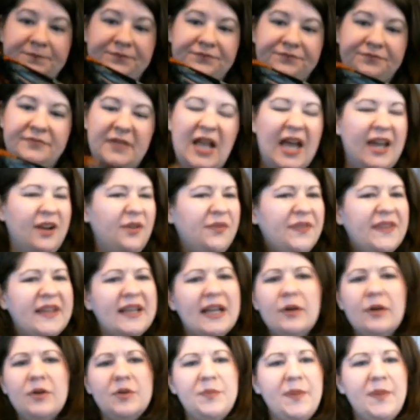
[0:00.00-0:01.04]
I don't think
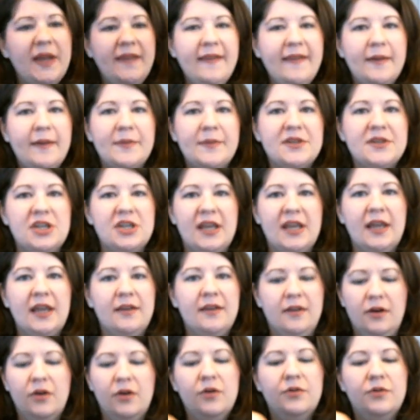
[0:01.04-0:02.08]
I would pay that much again,
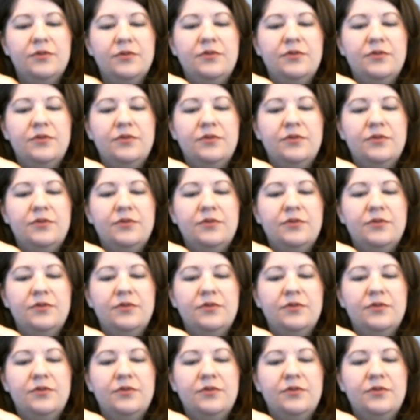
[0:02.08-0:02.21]
though.